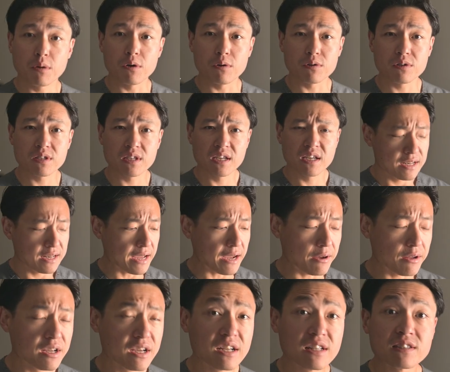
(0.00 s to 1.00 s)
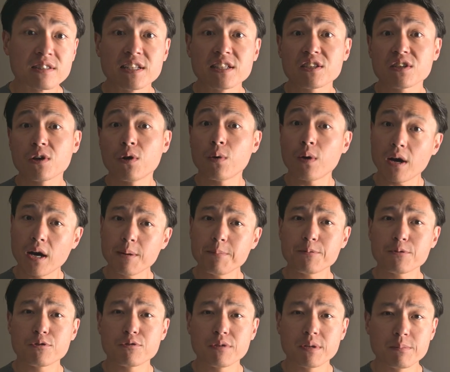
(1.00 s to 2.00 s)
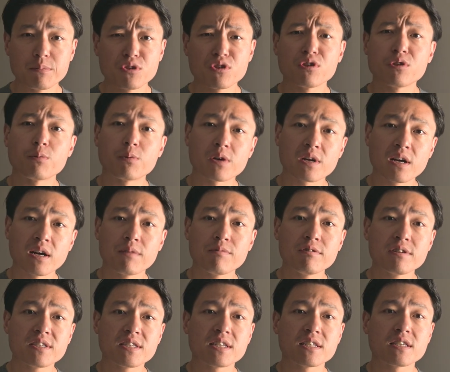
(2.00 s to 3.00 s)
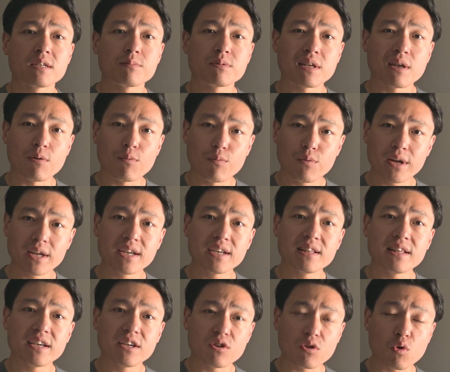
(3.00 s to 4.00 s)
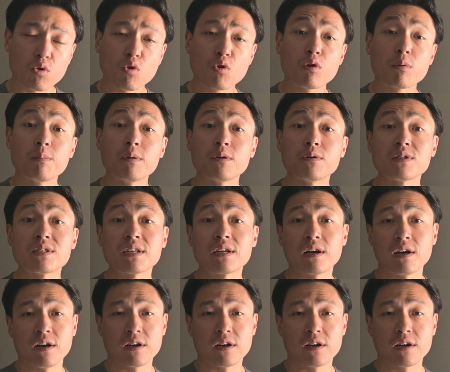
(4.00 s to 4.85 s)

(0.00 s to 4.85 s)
most. Now, let's go upstream to the recovery systems that regulate your hormones and